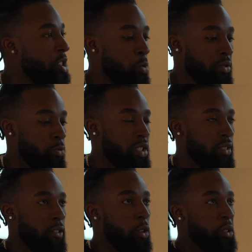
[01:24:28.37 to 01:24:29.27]
But you
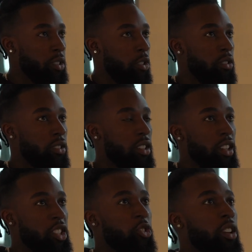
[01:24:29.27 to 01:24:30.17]
wasn't focused on
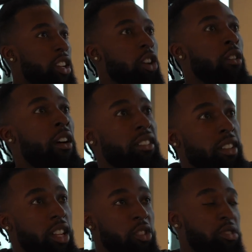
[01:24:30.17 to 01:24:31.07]
trying to go out and get it.